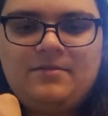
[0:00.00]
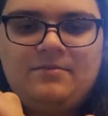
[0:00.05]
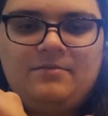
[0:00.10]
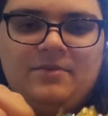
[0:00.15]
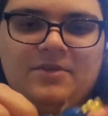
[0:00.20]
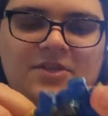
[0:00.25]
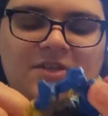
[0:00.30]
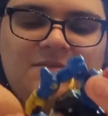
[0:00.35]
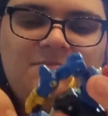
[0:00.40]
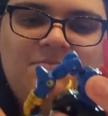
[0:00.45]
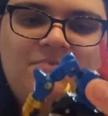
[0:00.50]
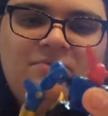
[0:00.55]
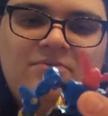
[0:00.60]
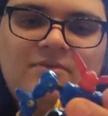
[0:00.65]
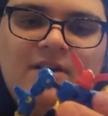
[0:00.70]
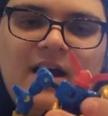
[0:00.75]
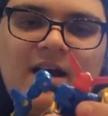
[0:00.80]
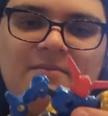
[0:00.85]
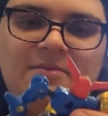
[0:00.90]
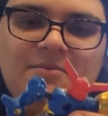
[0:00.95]
which is
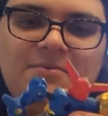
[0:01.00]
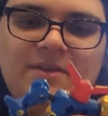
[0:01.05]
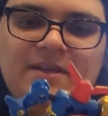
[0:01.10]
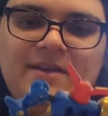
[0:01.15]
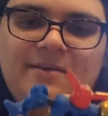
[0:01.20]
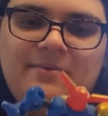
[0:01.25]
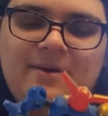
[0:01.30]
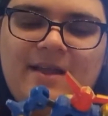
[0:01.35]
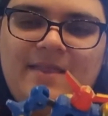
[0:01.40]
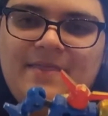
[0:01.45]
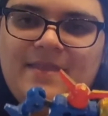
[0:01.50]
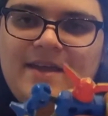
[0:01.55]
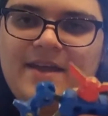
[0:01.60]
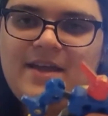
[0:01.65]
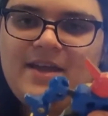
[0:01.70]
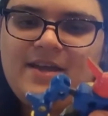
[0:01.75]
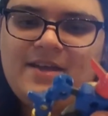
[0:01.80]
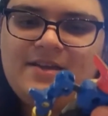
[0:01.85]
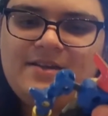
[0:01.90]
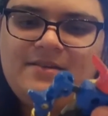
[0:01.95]
probably when
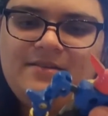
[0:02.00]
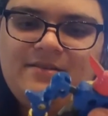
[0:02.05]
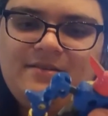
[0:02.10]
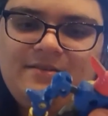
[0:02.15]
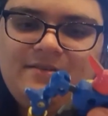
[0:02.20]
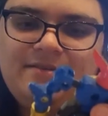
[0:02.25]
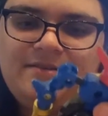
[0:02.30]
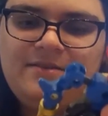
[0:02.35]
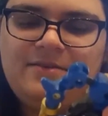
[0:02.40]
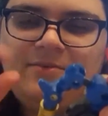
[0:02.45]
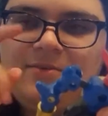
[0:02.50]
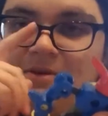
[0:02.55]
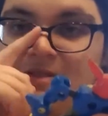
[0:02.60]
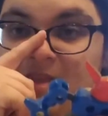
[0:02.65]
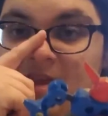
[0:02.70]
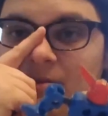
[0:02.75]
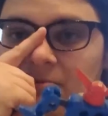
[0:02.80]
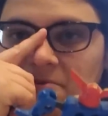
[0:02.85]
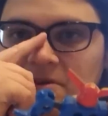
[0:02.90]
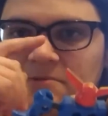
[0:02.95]
they
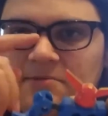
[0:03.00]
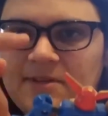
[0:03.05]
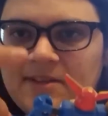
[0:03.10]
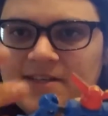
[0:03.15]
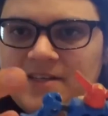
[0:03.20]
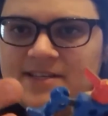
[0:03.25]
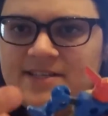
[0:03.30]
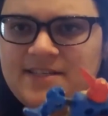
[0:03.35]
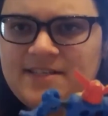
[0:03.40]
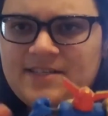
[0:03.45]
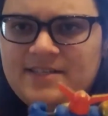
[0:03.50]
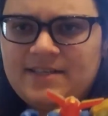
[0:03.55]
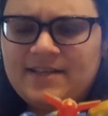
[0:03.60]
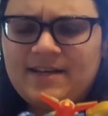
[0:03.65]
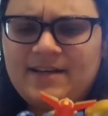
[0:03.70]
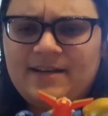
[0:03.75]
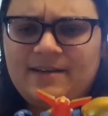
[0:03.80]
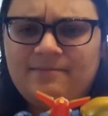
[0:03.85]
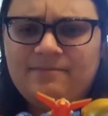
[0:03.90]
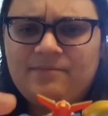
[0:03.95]
re-released,
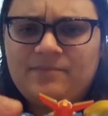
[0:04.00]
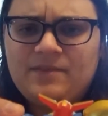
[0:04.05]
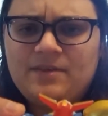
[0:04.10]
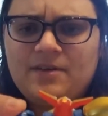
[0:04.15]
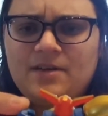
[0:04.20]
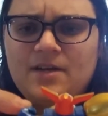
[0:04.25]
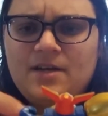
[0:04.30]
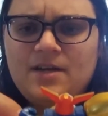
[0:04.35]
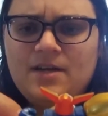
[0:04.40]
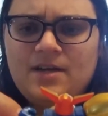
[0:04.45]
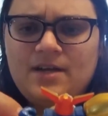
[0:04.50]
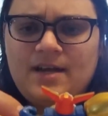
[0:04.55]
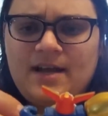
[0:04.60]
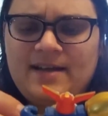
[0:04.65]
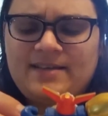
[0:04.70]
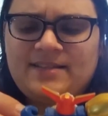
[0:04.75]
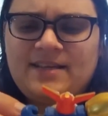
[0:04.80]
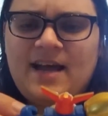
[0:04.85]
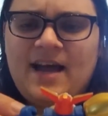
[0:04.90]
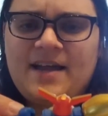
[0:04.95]

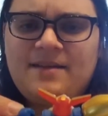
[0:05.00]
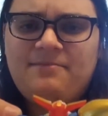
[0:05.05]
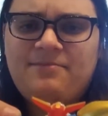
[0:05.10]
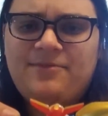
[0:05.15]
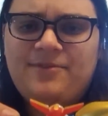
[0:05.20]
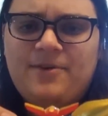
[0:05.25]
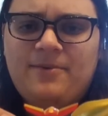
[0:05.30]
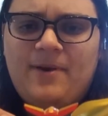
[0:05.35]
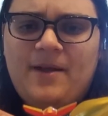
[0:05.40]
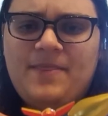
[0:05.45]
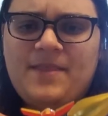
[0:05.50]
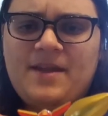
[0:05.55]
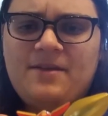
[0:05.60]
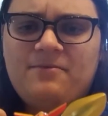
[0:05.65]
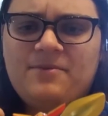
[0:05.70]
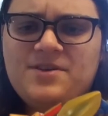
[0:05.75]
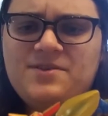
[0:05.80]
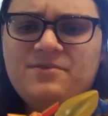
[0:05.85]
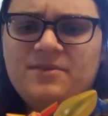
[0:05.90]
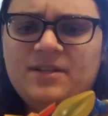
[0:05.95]
it's hype for when they
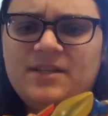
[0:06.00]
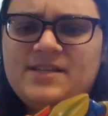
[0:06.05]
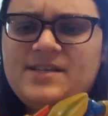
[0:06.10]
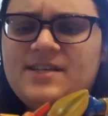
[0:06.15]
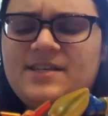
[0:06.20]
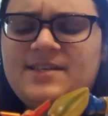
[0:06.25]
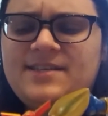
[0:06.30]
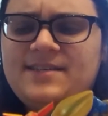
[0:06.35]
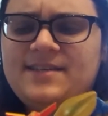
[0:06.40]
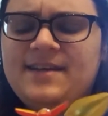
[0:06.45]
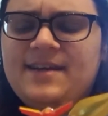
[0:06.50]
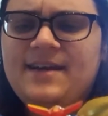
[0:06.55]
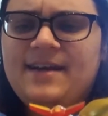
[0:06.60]
re-released